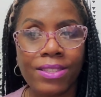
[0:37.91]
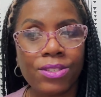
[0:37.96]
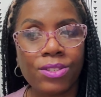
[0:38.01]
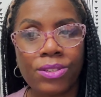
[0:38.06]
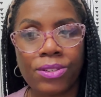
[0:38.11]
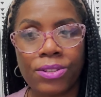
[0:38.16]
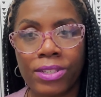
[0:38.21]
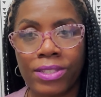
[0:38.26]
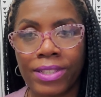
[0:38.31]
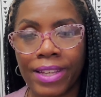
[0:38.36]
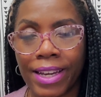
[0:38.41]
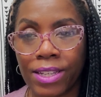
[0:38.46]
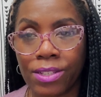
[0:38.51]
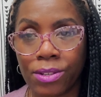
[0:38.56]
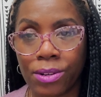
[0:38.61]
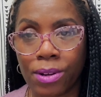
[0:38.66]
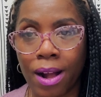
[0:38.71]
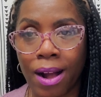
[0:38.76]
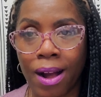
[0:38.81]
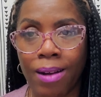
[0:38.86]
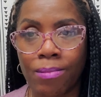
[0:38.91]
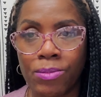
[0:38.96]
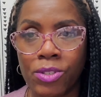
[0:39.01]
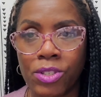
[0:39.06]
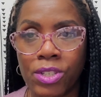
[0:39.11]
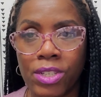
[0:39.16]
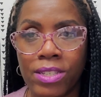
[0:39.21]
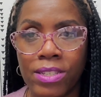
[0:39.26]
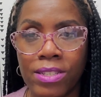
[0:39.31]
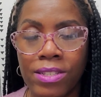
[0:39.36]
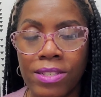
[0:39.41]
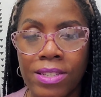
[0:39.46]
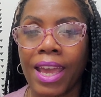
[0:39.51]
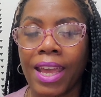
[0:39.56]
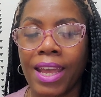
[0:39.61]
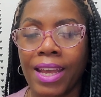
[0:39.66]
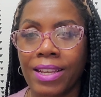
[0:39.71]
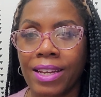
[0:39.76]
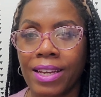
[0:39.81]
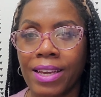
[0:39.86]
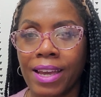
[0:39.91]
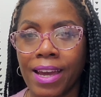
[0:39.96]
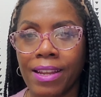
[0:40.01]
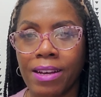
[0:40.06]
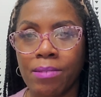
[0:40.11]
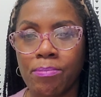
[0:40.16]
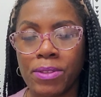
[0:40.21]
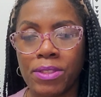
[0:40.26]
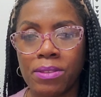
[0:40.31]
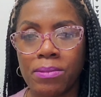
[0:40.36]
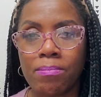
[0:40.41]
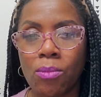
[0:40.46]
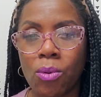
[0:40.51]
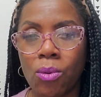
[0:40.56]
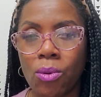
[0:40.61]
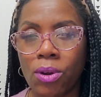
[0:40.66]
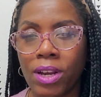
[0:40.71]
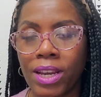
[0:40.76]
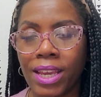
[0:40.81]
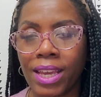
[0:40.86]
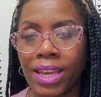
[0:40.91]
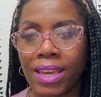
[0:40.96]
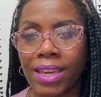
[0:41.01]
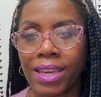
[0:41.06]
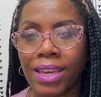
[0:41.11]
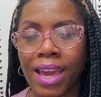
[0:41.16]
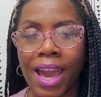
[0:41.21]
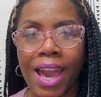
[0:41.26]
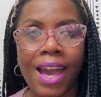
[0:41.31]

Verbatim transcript: This girl likes her options. And I get up in the morning